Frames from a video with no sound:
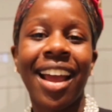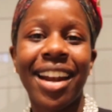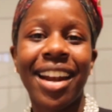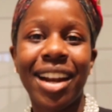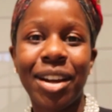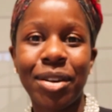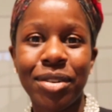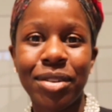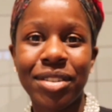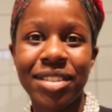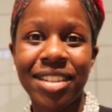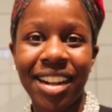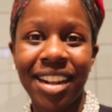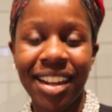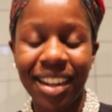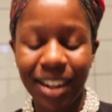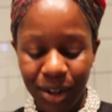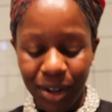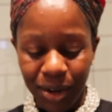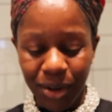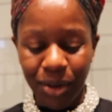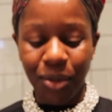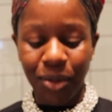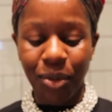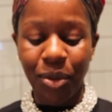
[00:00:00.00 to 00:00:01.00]
And I was
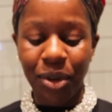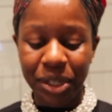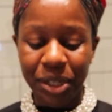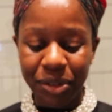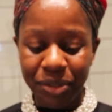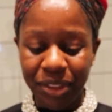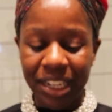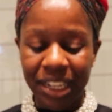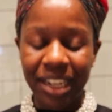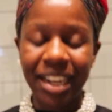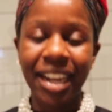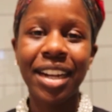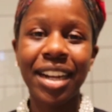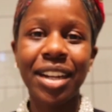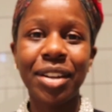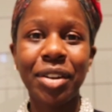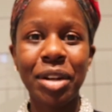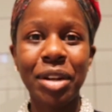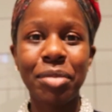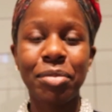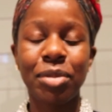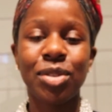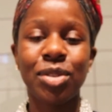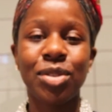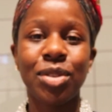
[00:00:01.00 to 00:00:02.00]
like, well, if the
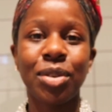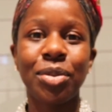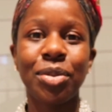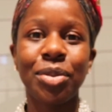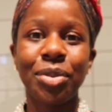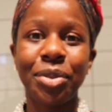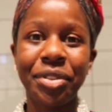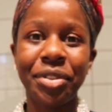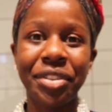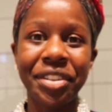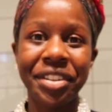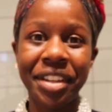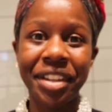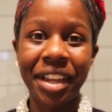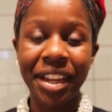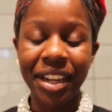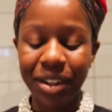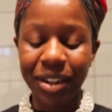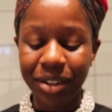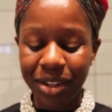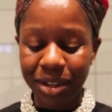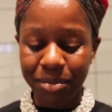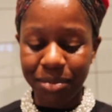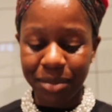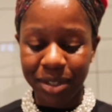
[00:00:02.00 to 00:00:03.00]
night cream is so good, the
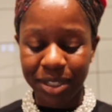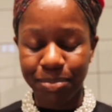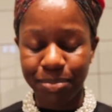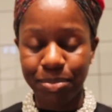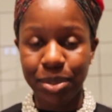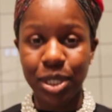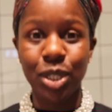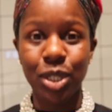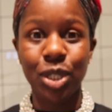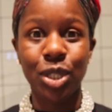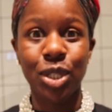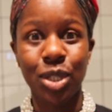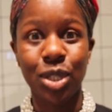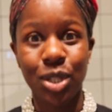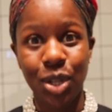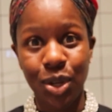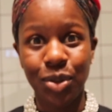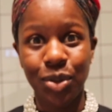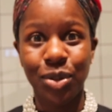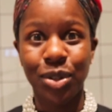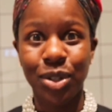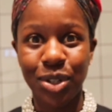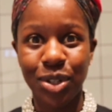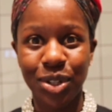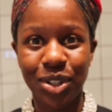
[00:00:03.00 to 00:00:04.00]
day cream must be
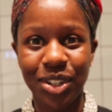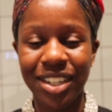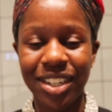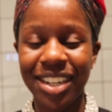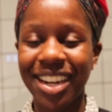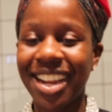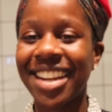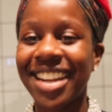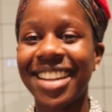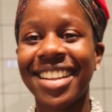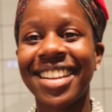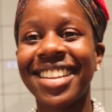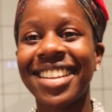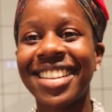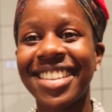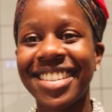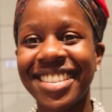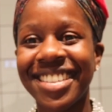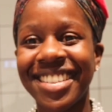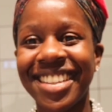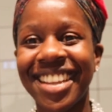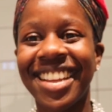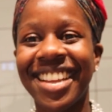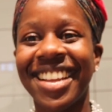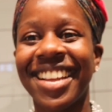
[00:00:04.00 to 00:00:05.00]
so good. And it
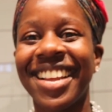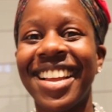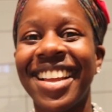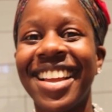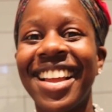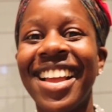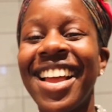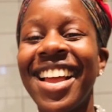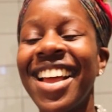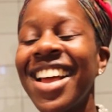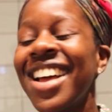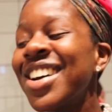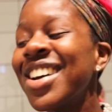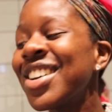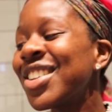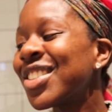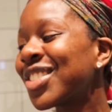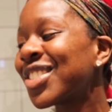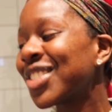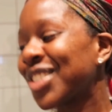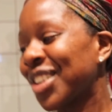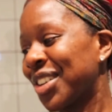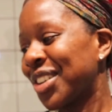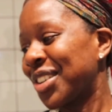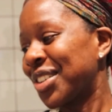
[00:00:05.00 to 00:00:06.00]
is.
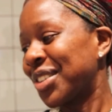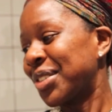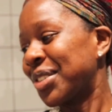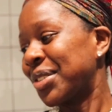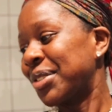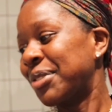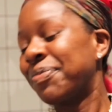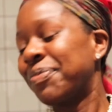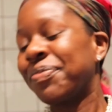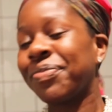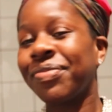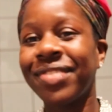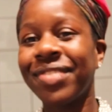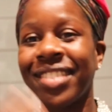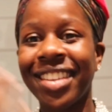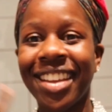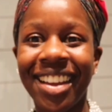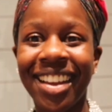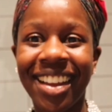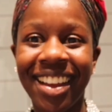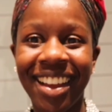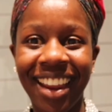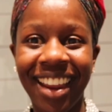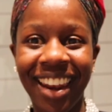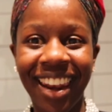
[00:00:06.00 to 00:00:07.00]
So
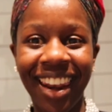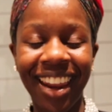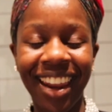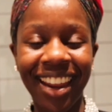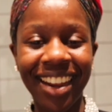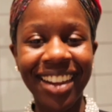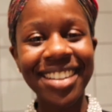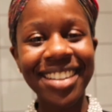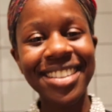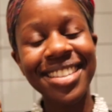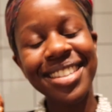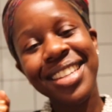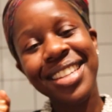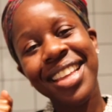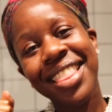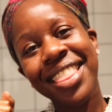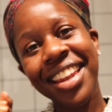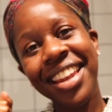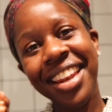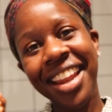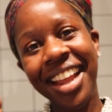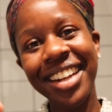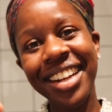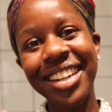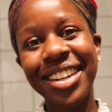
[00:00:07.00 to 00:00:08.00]

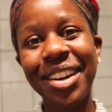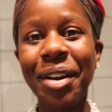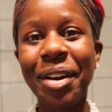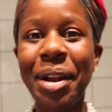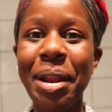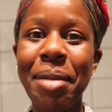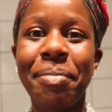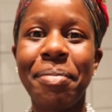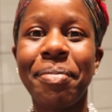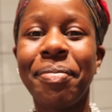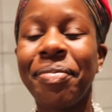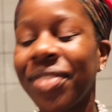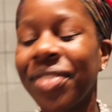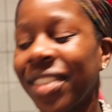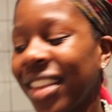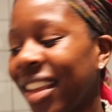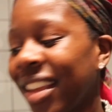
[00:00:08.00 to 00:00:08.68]
next, the night cream.